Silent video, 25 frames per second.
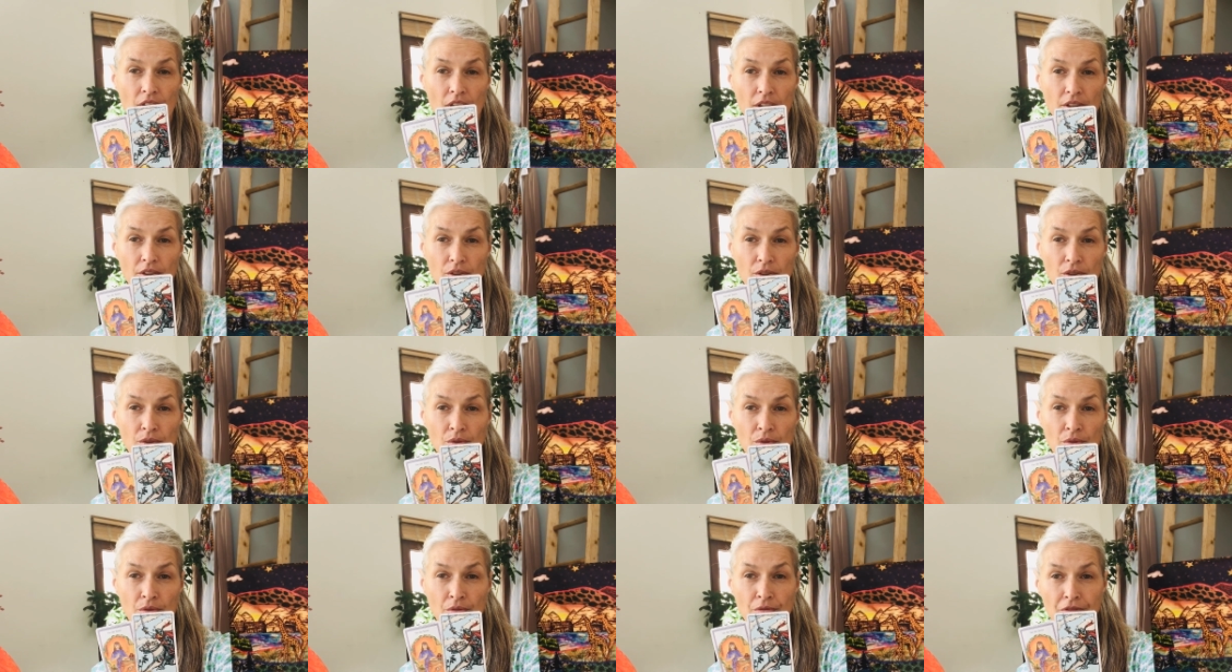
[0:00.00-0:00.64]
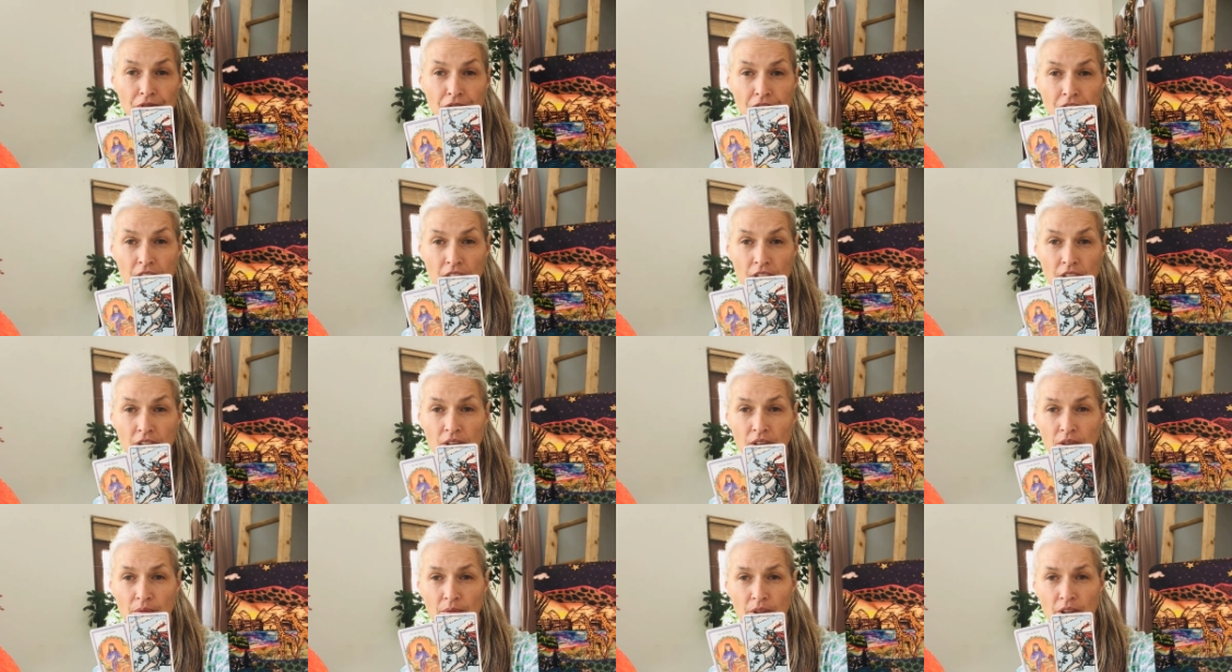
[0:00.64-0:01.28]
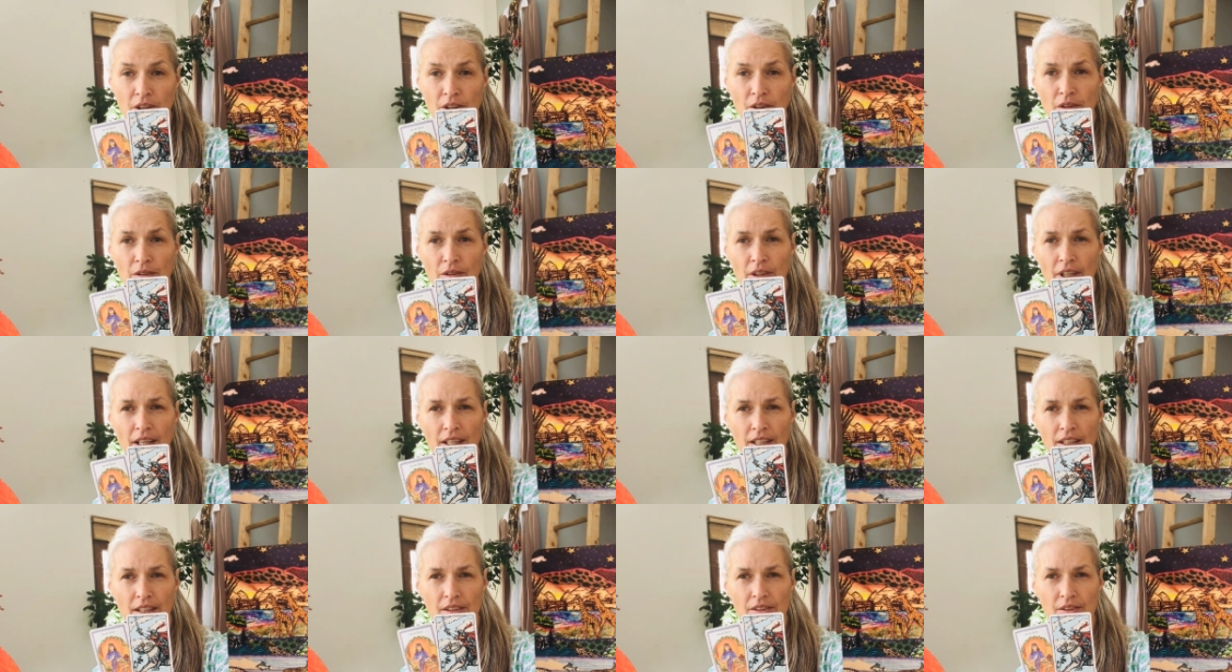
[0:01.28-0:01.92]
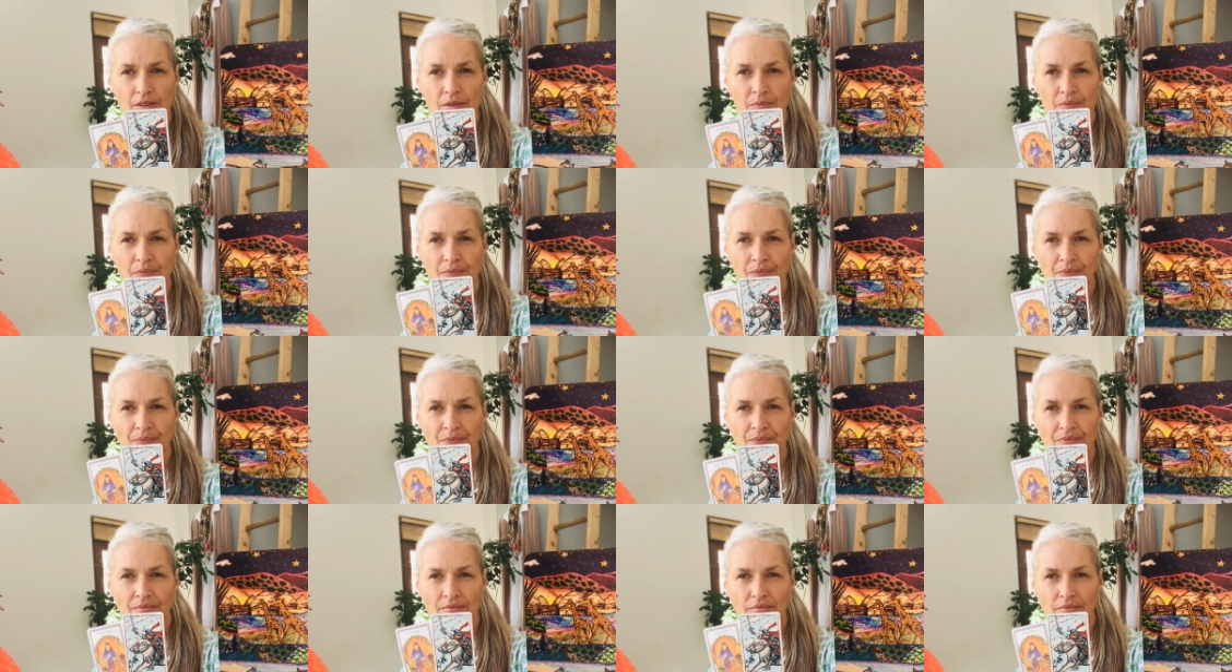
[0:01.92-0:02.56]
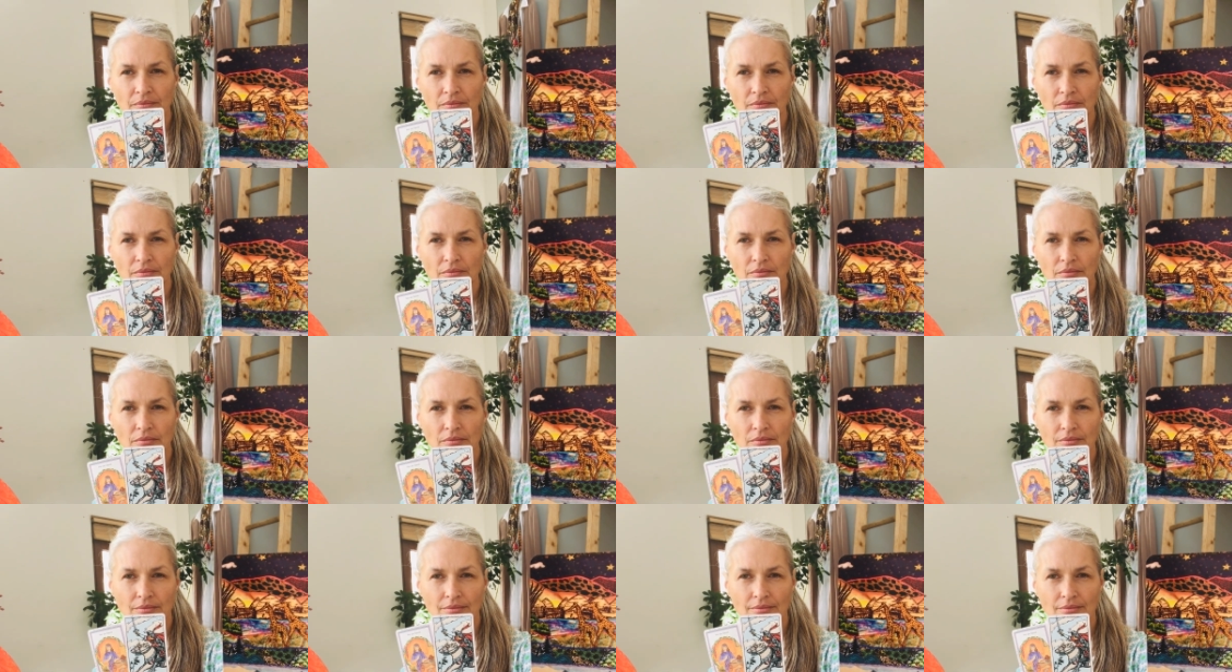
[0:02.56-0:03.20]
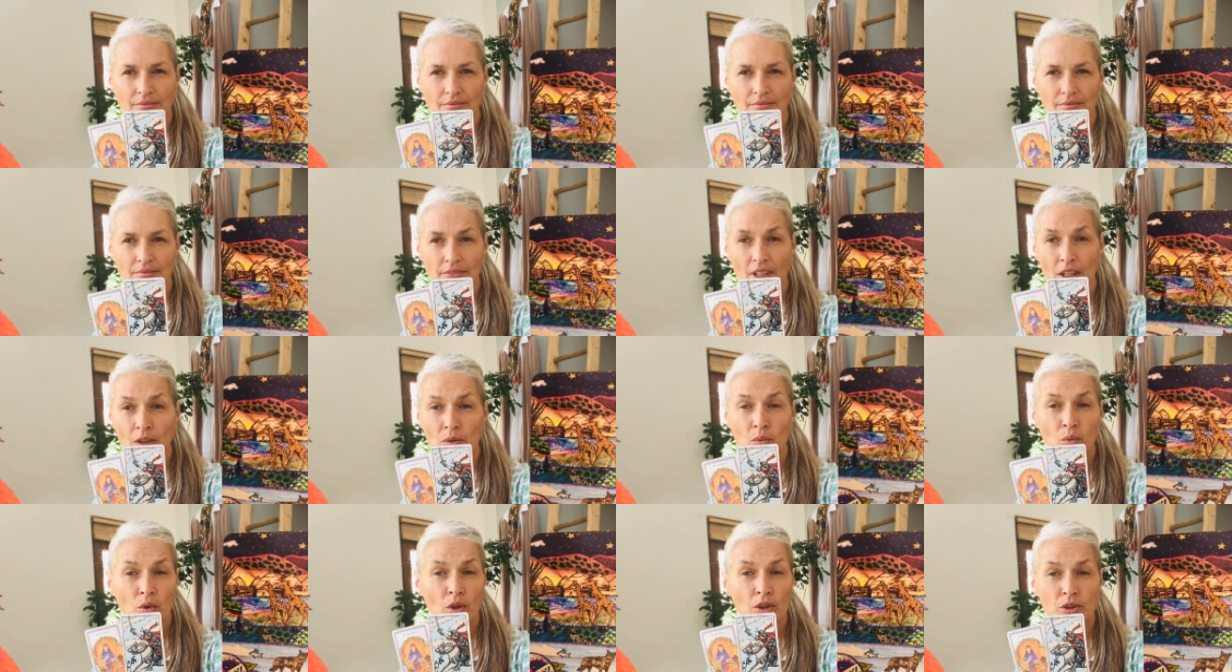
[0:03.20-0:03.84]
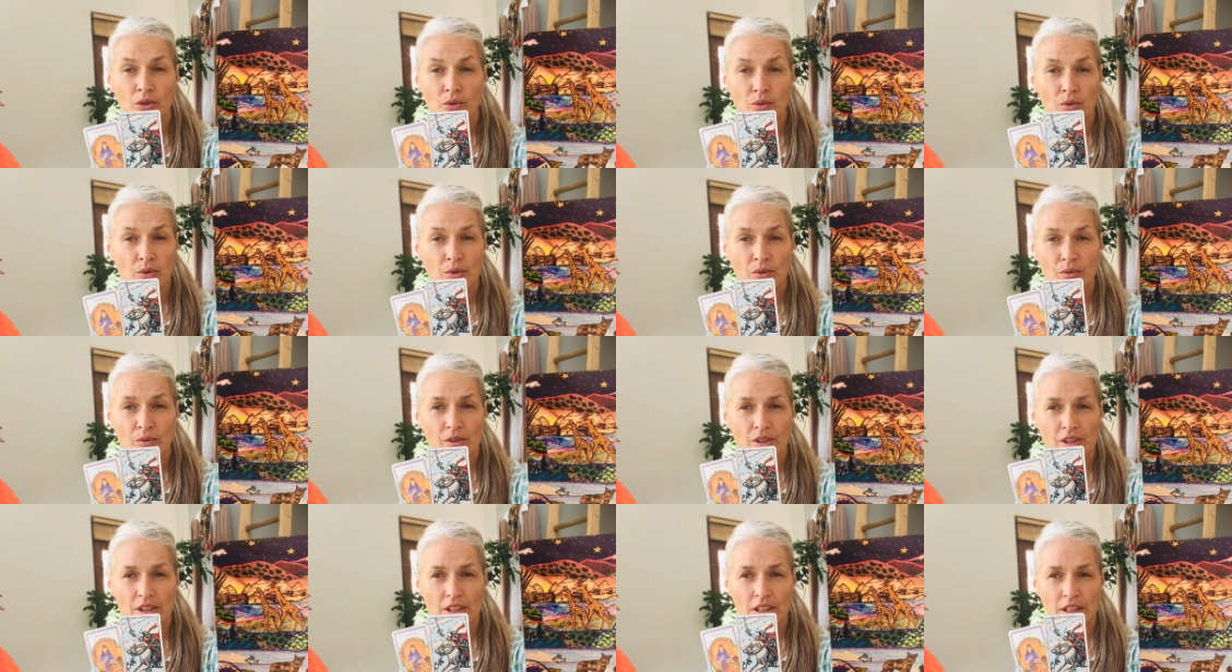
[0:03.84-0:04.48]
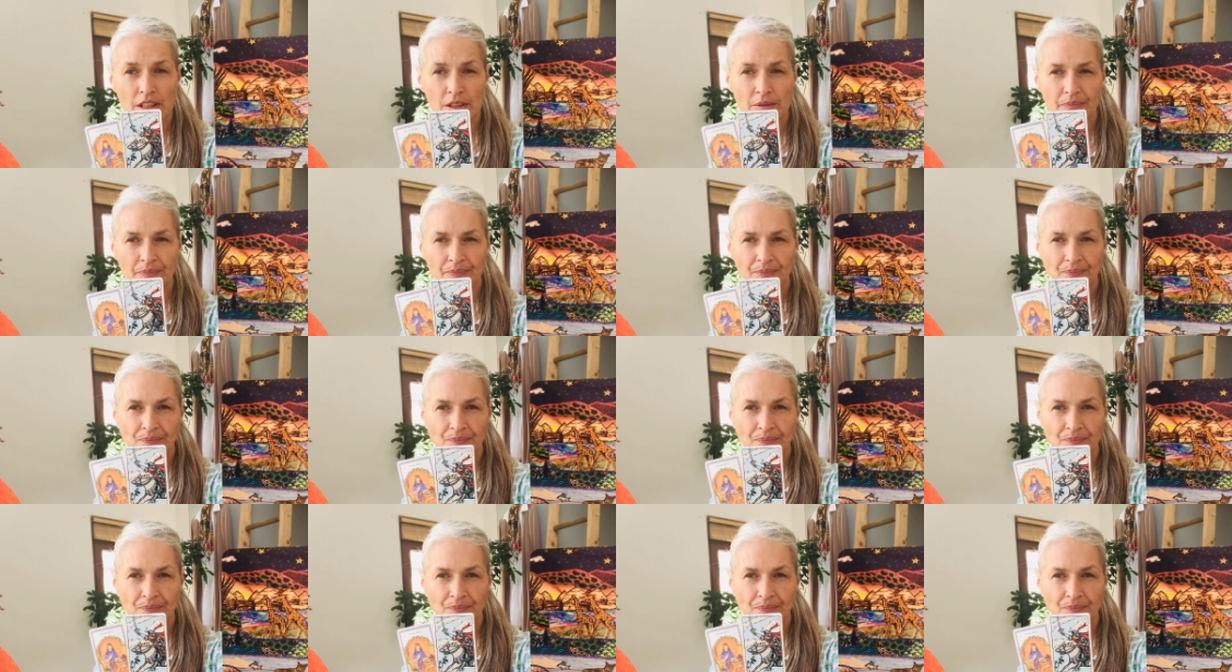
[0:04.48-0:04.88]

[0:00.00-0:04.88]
that you feel when you look at it. And what do you see?